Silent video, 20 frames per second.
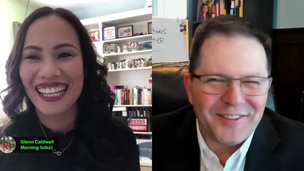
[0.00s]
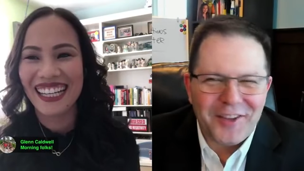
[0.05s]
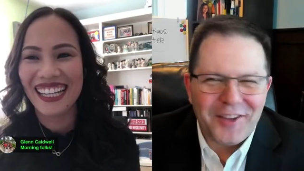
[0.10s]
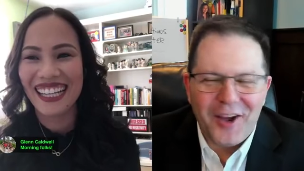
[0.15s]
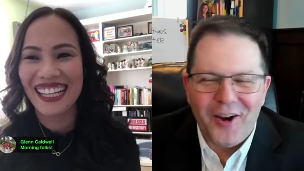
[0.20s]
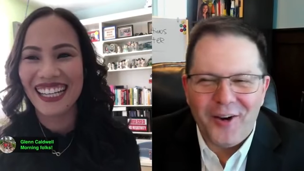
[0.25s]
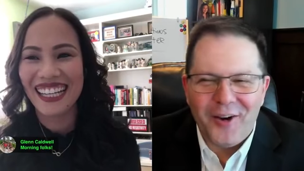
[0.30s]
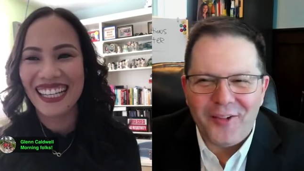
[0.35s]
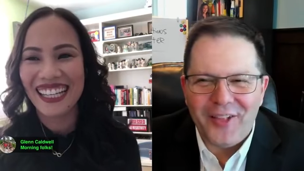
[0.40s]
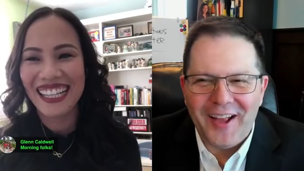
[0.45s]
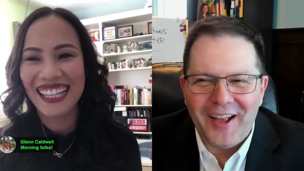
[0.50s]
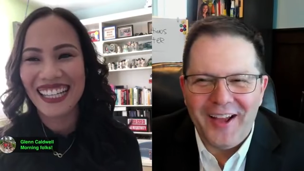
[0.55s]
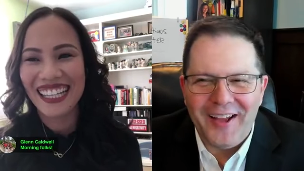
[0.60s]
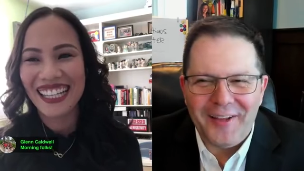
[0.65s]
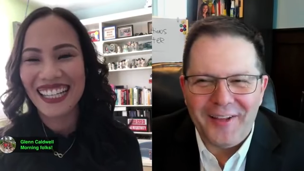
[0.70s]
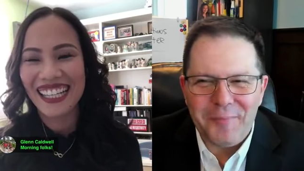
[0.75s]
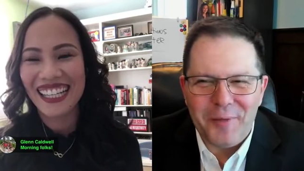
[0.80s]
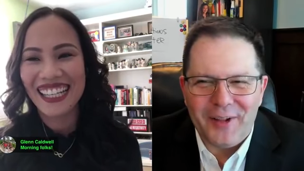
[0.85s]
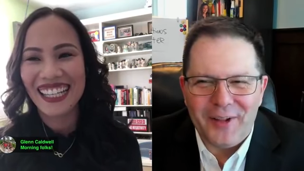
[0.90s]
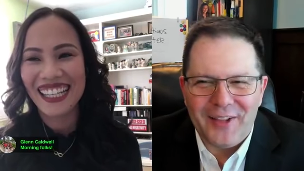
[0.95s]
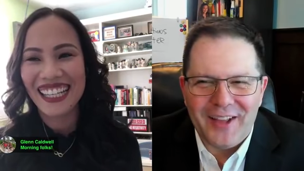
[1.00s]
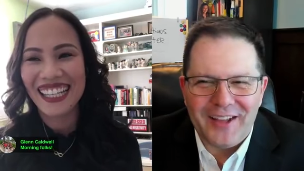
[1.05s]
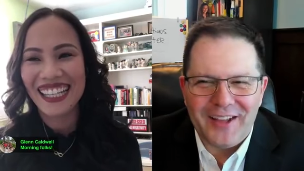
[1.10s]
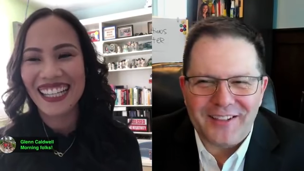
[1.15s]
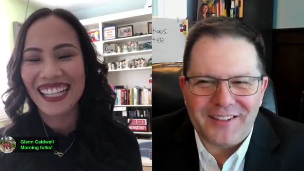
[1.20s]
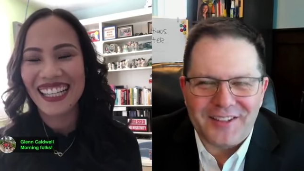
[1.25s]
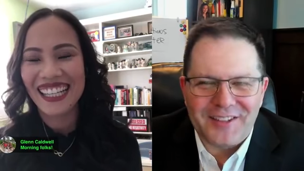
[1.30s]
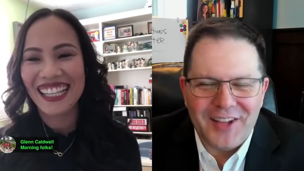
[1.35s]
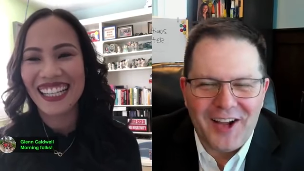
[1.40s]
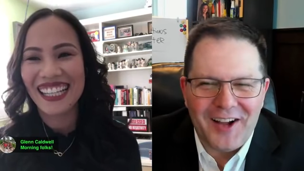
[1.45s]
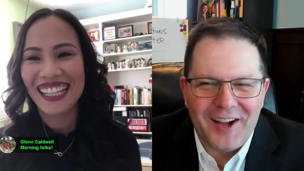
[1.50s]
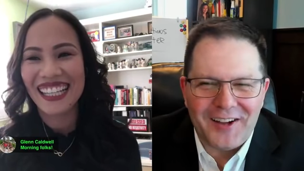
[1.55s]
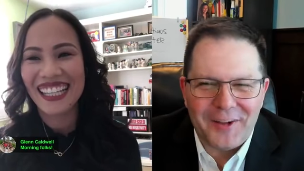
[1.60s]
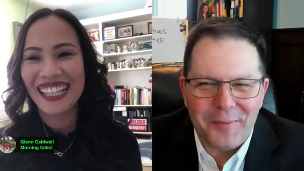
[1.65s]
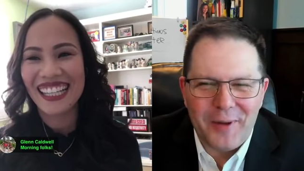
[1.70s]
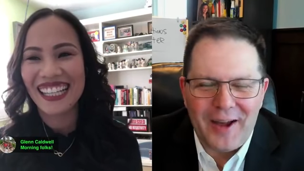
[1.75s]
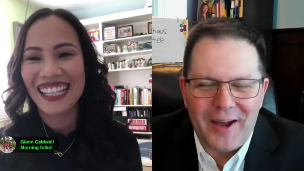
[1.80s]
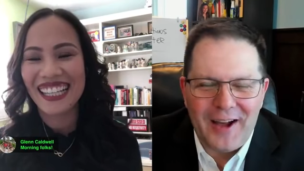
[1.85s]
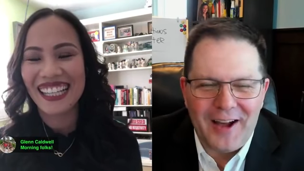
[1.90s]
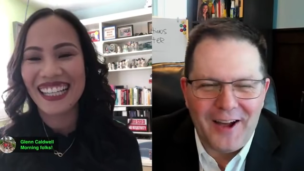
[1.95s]
Speaker 1: so, but let's talk
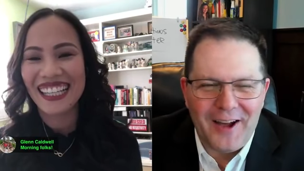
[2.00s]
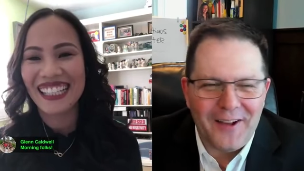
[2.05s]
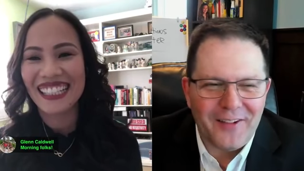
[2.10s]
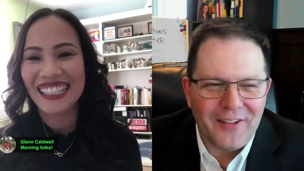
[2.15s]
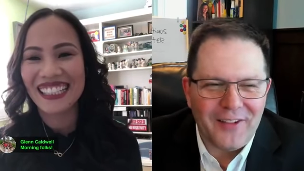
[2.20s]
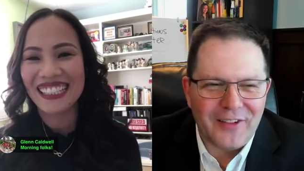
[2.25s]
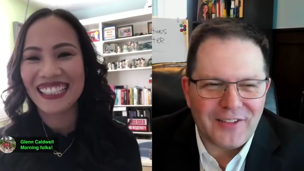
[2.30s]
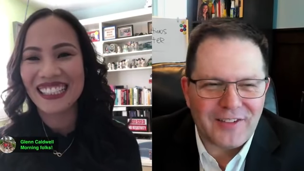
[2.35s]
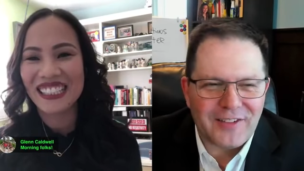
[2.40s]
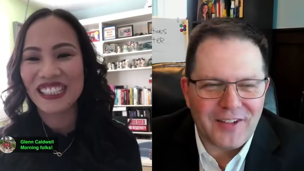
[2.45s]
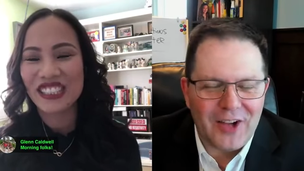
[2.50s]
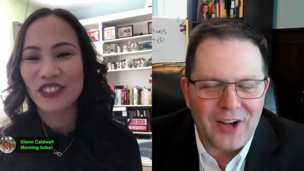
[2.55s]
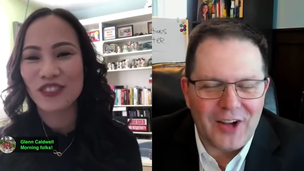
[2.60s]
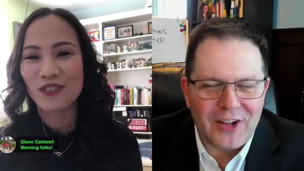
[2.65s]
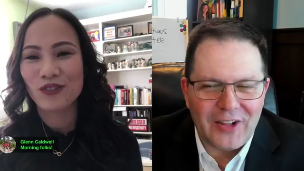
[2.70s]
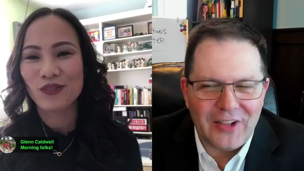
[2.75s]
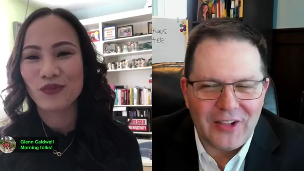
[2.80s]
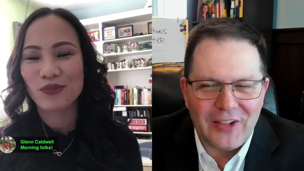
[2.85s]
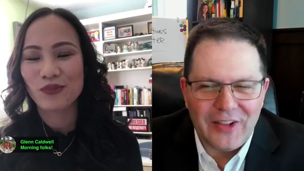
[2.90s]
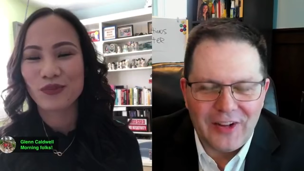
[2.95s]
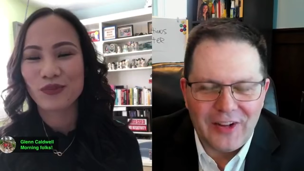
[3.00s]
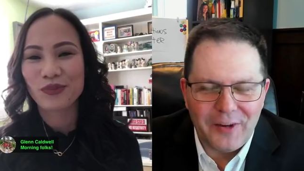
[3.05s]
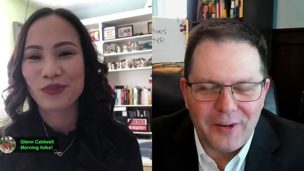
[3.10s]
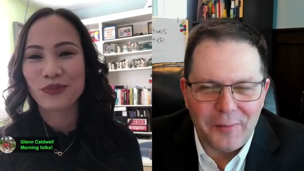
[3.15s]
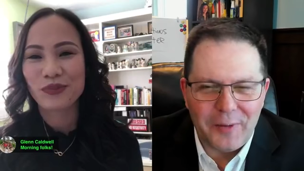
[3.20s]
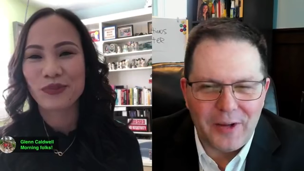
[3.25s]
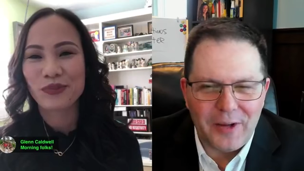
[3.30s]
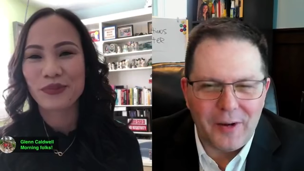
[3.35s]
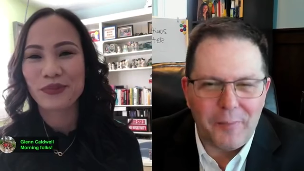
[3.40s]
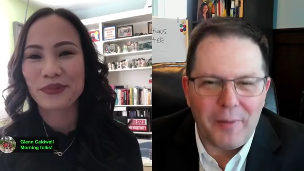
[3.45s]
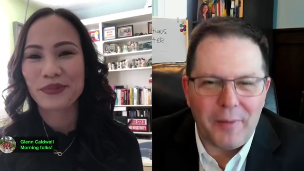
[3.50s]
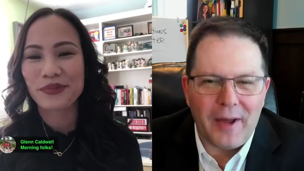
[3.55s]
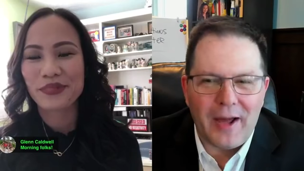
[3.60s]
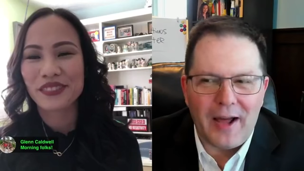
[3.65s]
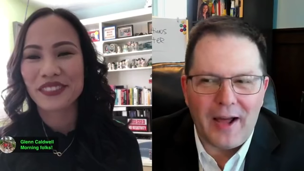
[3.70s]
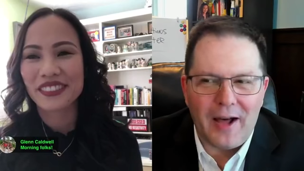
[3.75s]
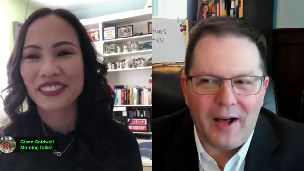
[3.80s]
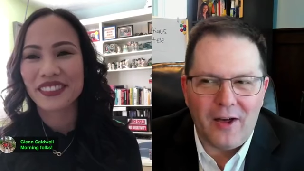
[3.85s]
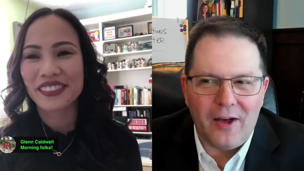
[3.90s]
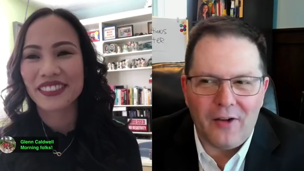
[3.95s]
about let's talk a little bit
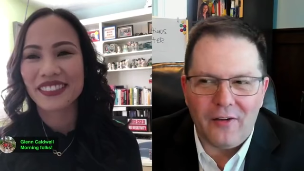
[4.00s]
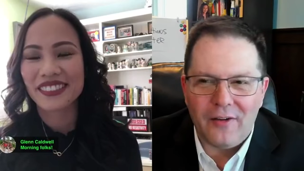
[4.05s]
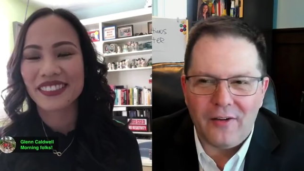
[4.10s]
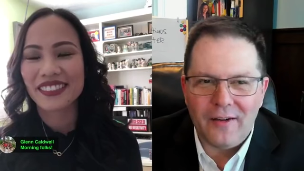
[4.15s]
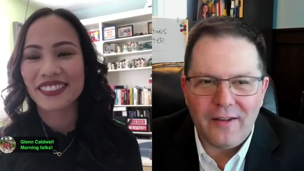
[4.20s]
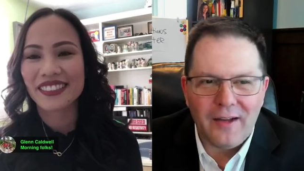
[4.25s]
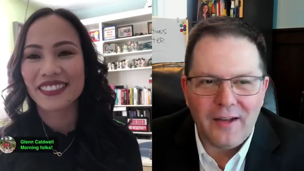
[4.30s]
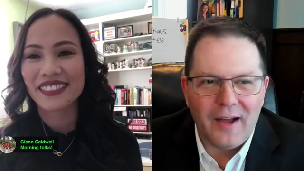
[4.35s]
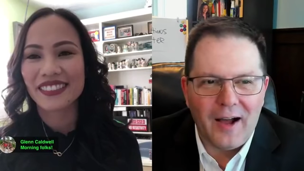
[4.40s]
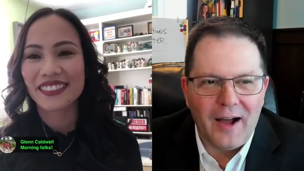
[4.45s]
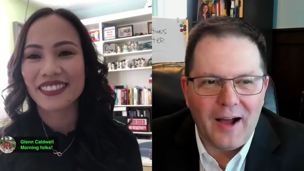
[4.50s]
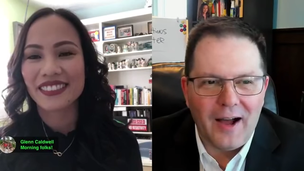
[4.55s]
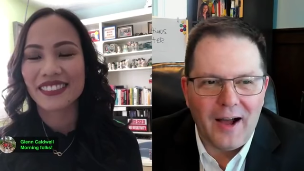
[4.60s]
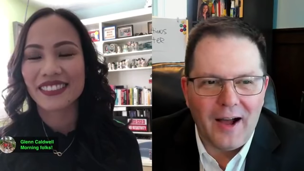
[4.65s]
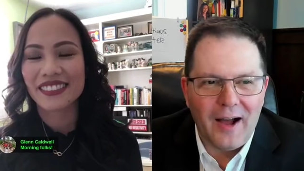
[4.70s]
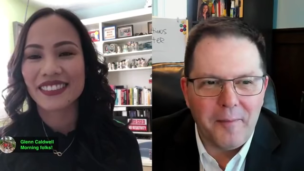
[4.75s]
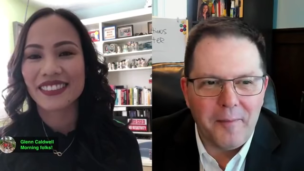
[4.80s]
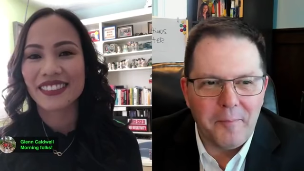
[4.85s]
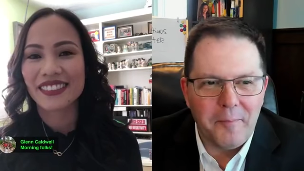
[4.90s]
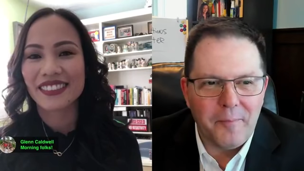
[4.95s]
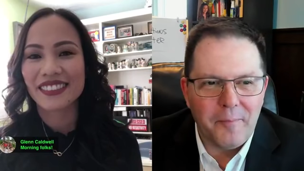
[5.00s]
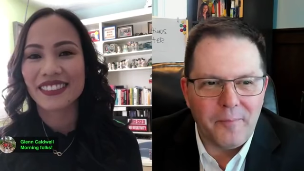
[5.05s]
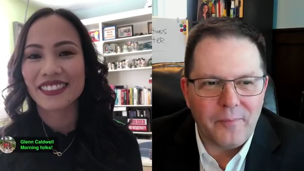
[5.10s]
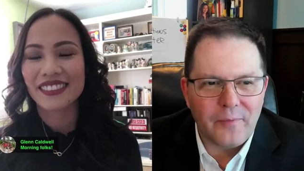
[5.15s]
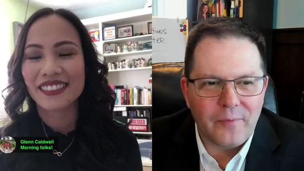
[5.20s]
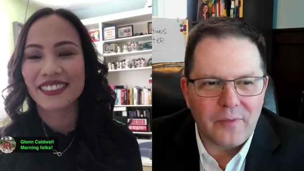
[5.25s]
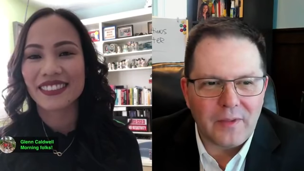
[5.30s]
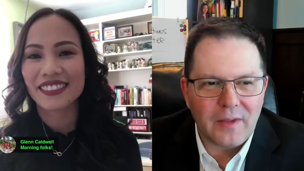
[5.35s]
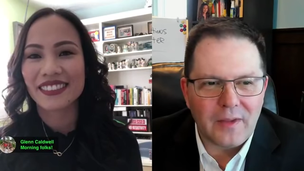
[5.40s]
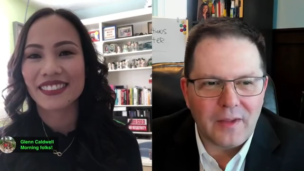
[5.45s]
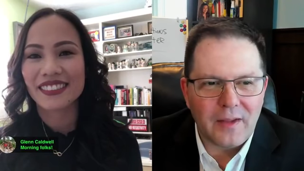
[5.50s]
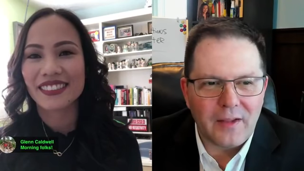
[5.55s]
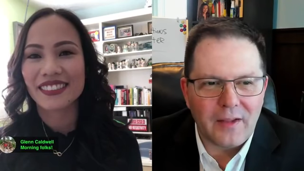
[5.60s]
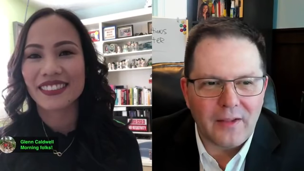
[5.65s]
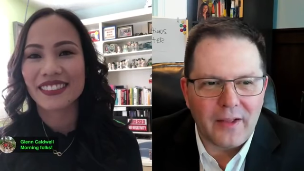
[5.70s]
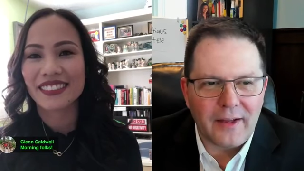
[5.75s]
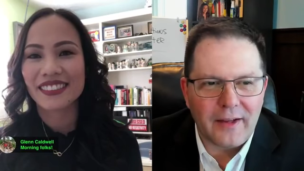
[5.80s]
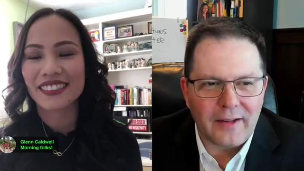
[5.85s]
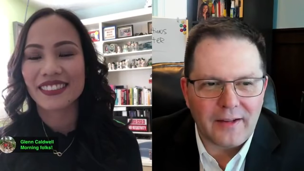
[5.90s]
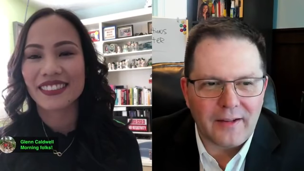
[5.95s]
about um,
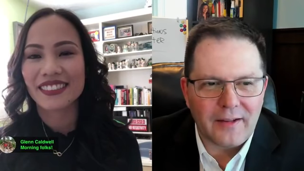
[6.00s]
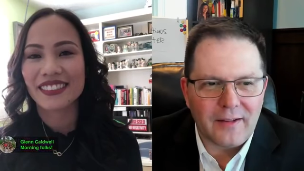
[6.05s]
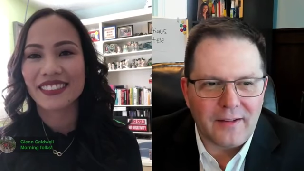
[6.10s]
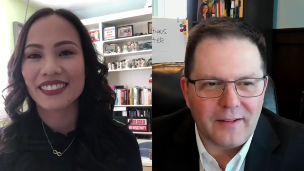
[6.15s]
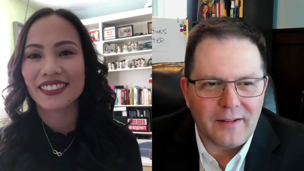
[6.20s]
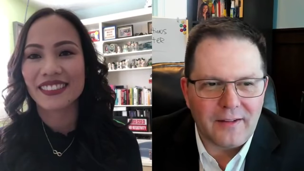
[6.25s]
like